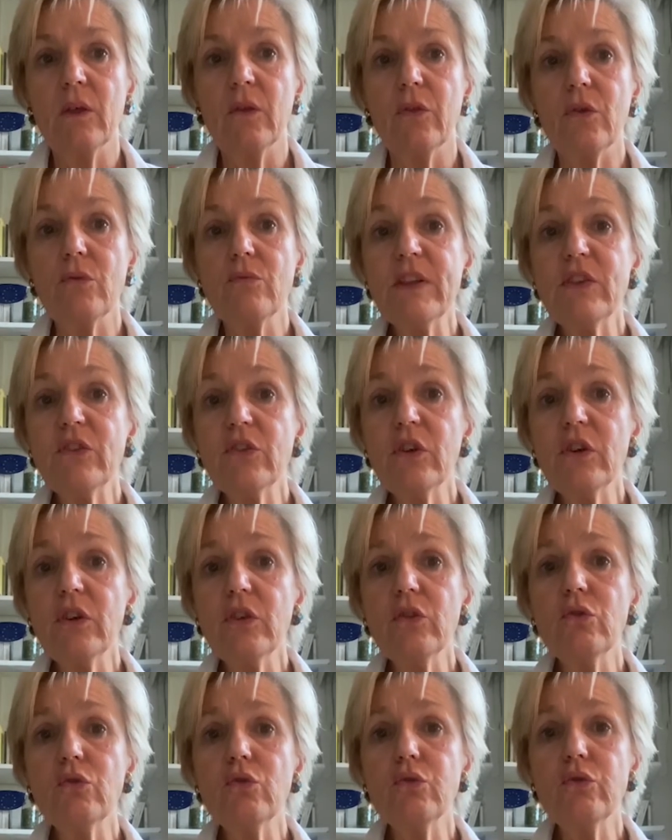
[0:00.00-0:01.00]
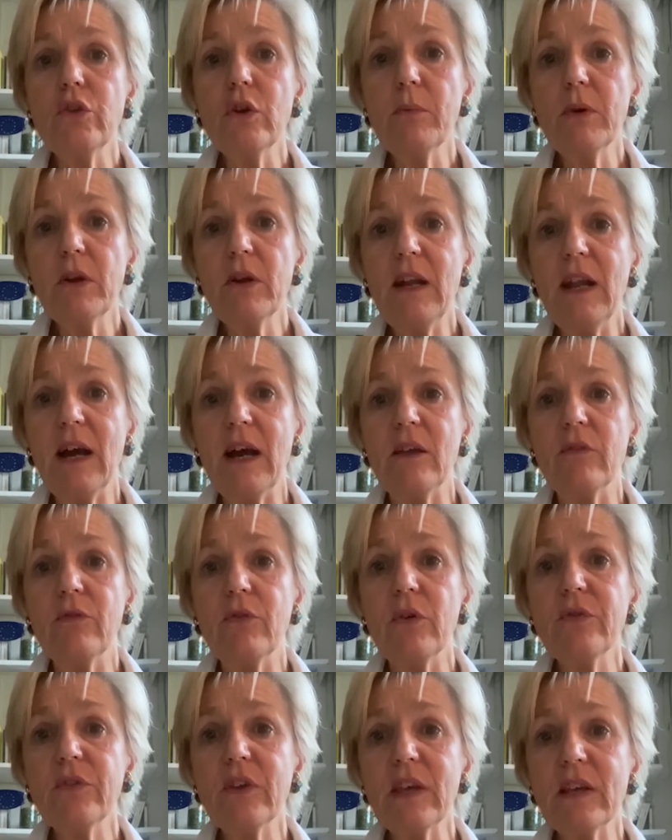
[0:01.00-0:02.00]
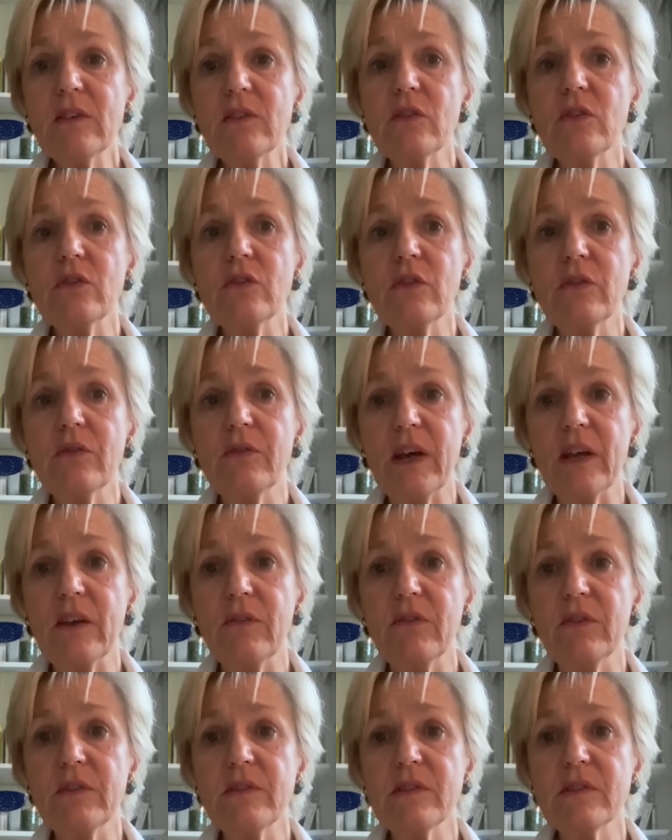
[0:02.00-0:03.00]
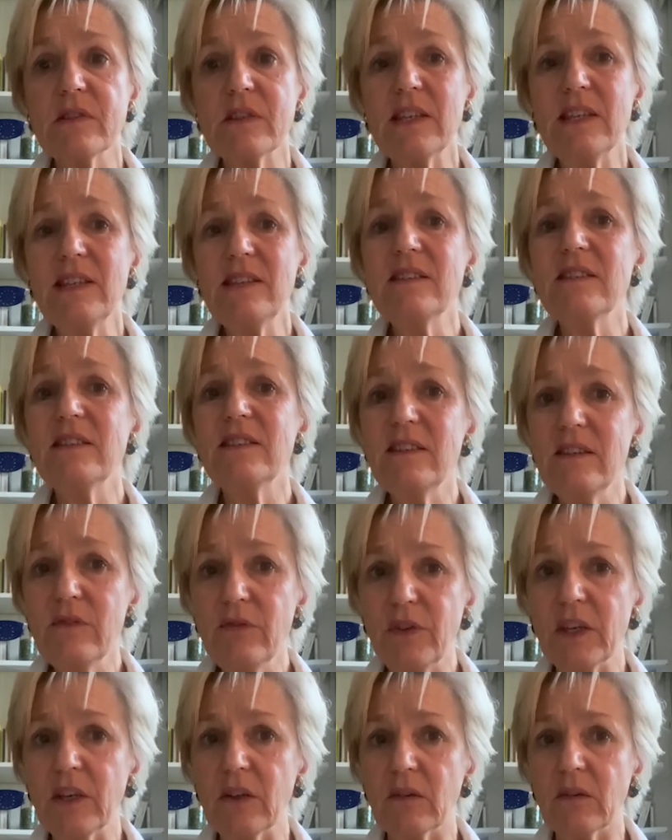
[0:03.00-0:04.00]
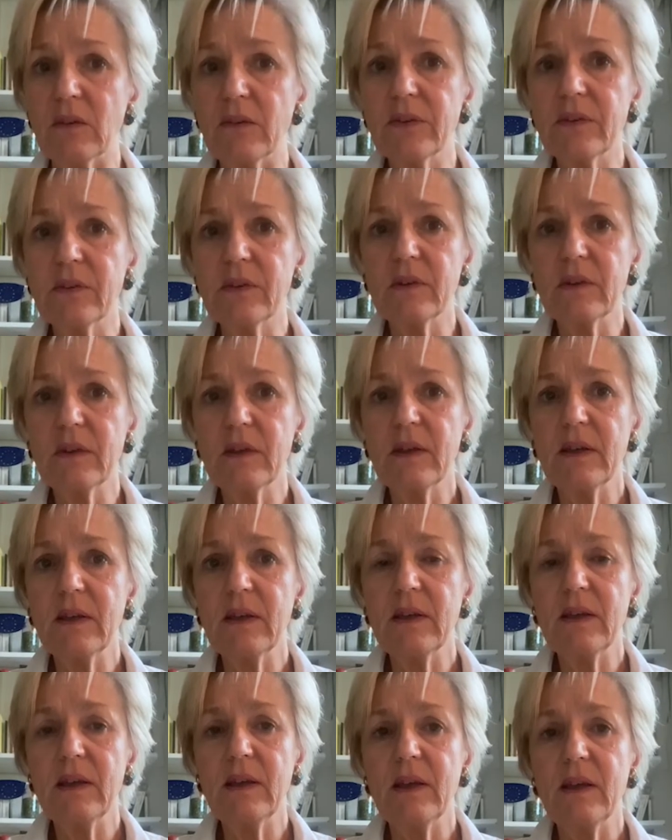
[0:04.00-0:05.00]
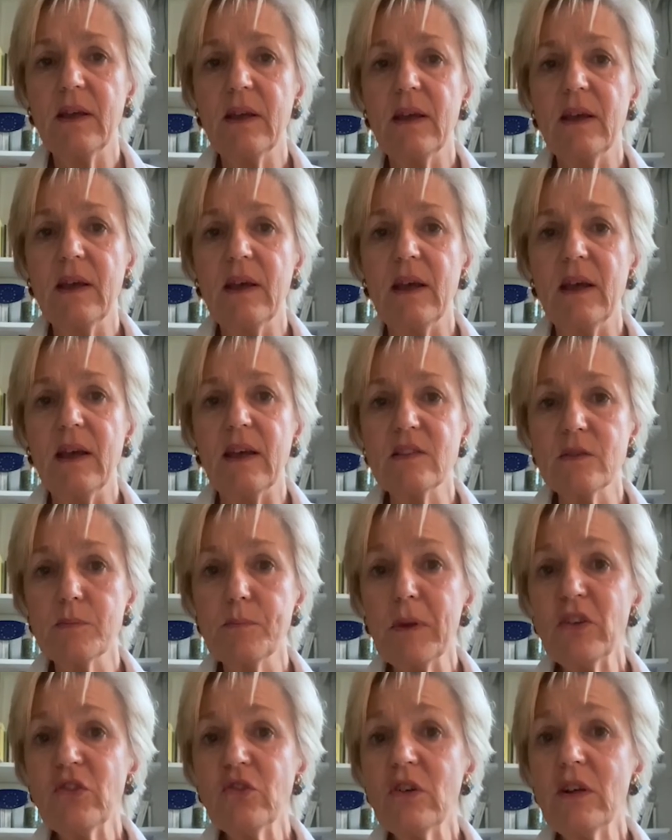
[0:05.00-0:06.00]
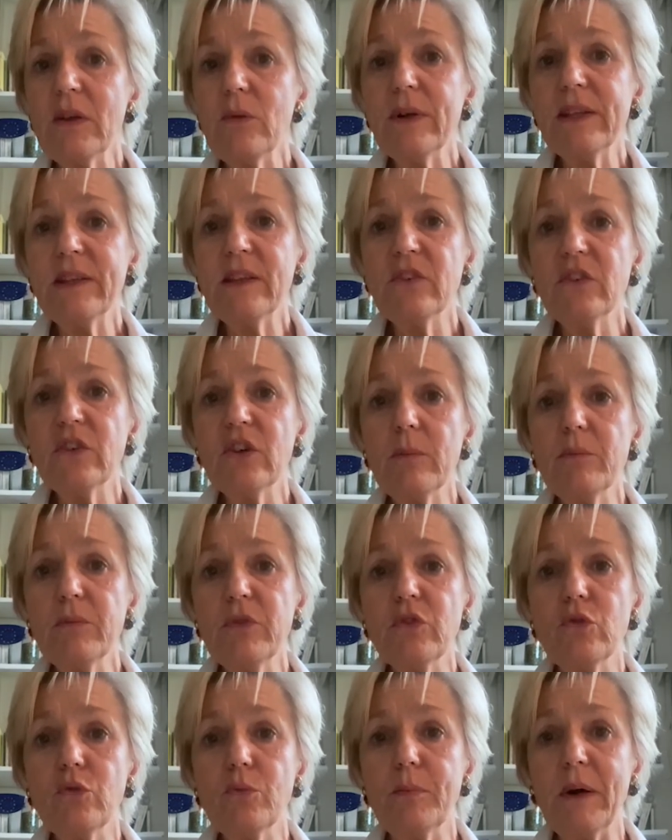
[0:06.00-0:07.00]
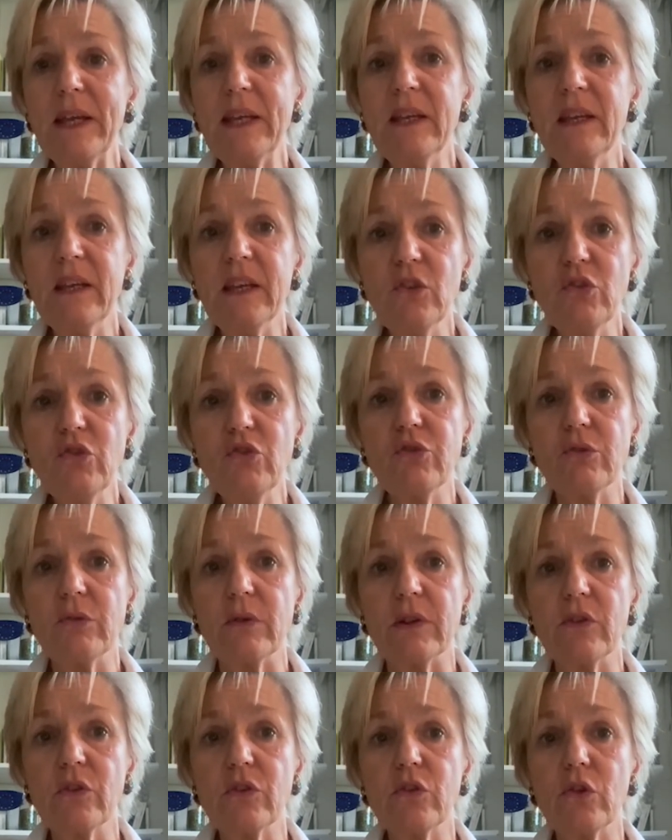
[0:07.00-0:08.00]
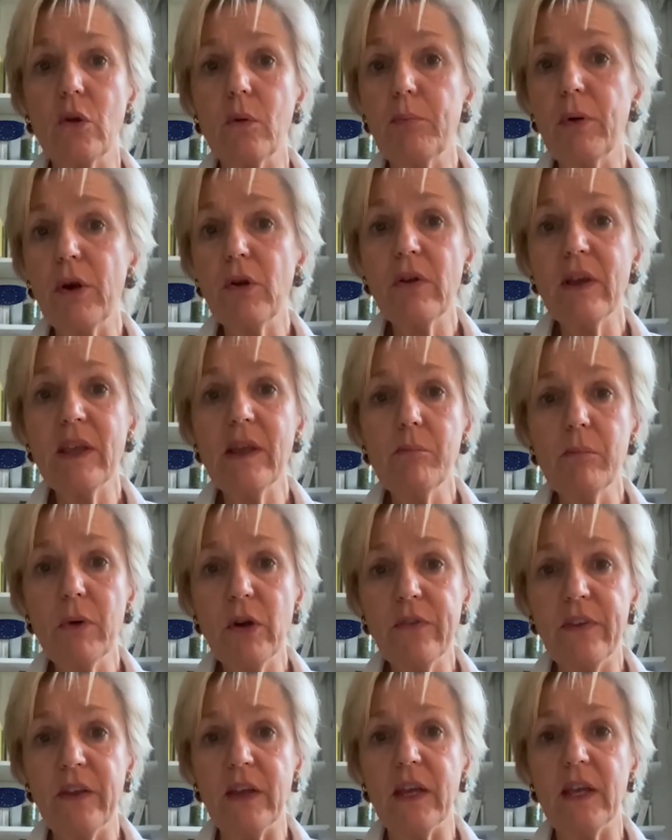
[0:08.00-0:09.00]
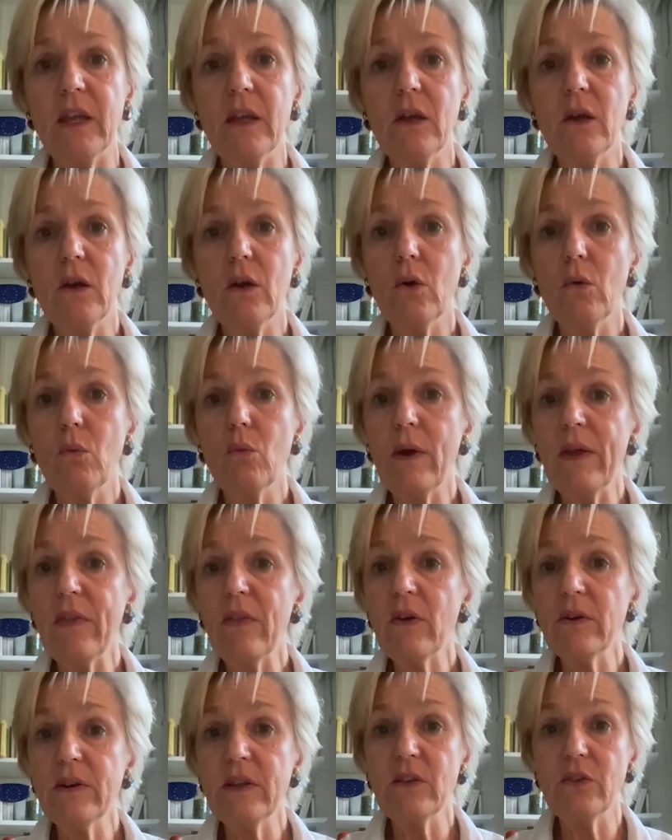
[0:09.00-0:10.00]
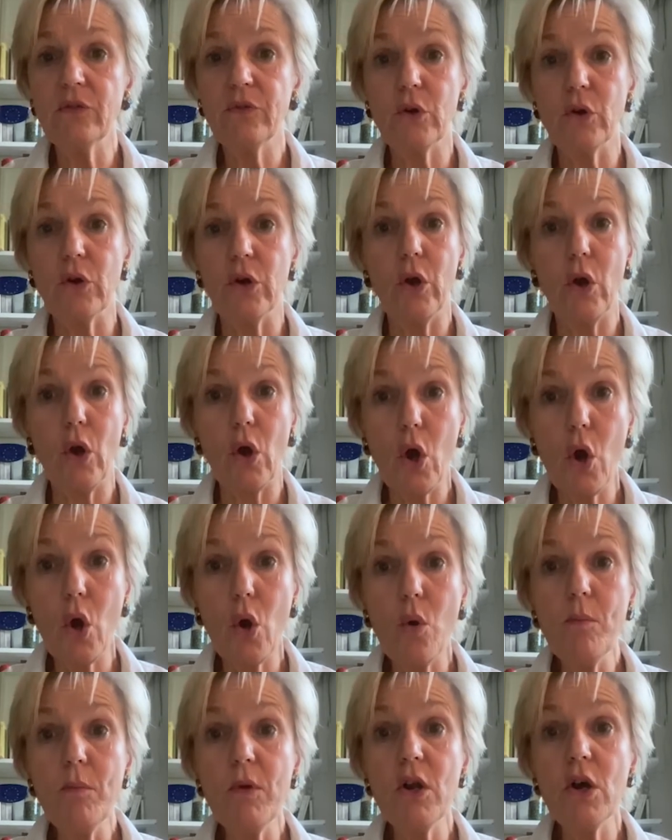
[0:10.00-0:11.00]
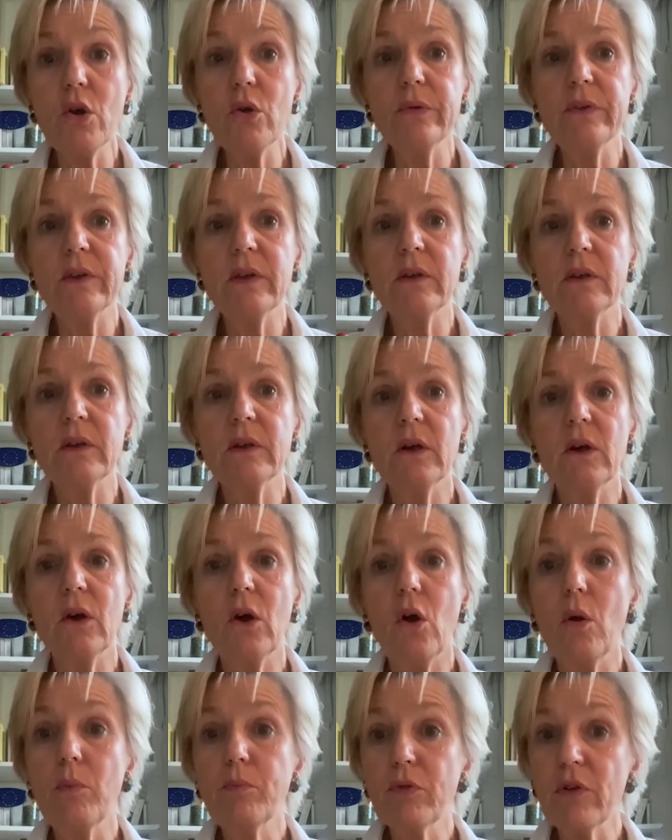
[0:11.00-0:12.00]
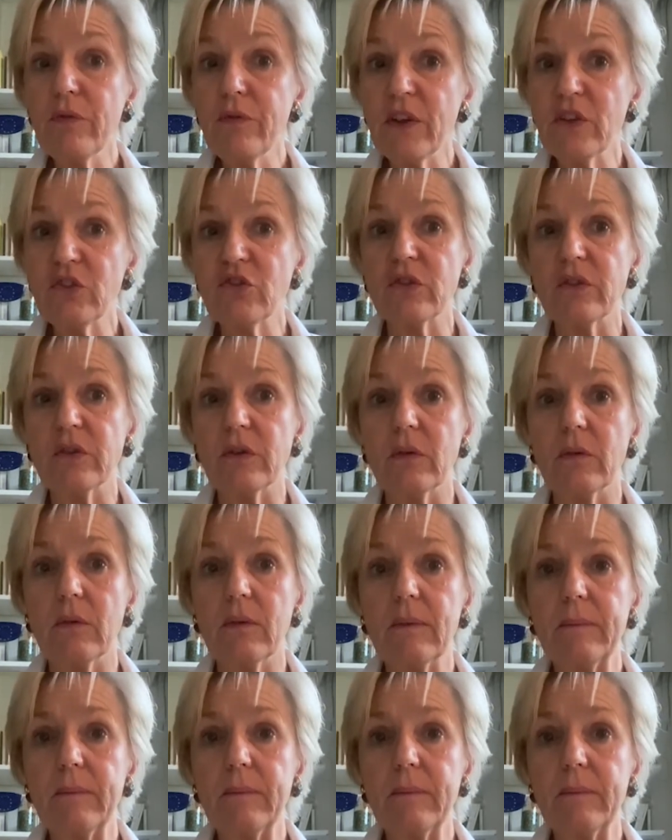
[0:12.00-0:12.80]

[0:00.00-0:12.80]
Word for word: The return to normal life of cancer survivors is difficult, especially when it comes to buying insurance or borrowing money, whether it's for a home loan or professional.